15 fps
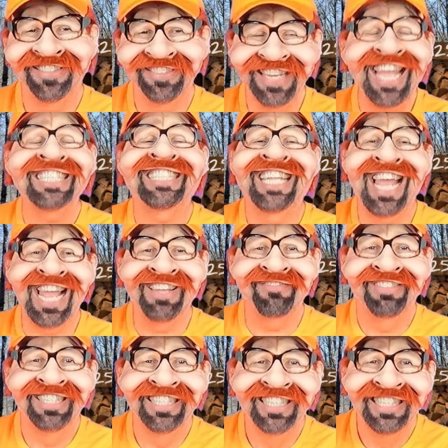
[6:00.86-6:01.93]
till next time,
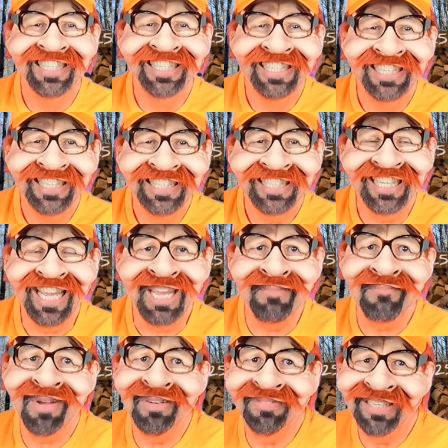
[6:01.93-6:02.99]

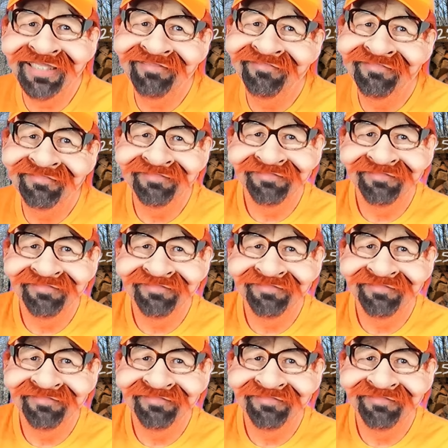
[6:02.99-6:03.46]
keep moving,